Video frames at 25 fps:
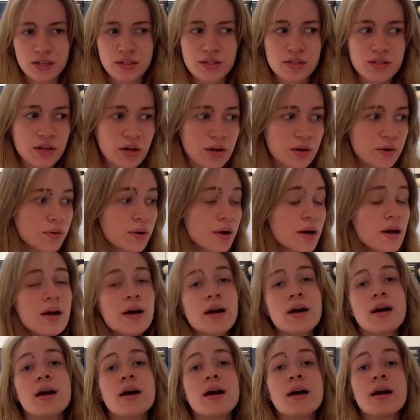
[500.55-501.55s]
So
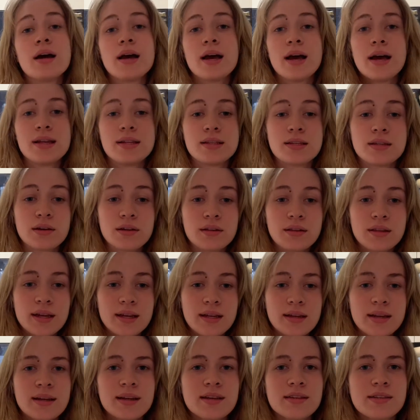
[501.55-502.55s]
until
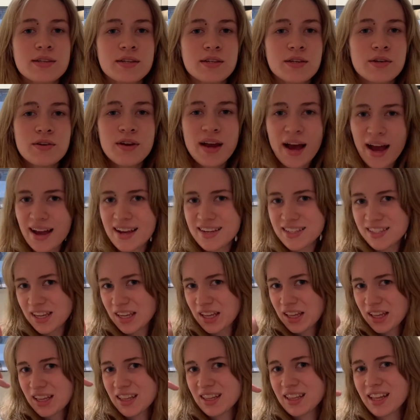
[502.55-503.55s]
then, see you guys
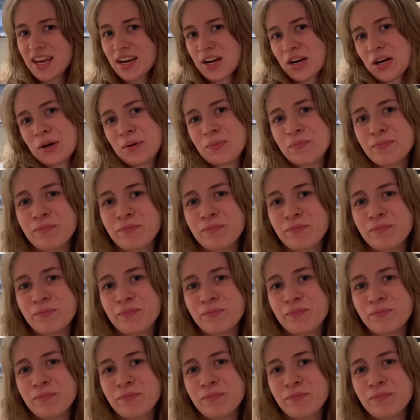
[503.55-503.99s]
later.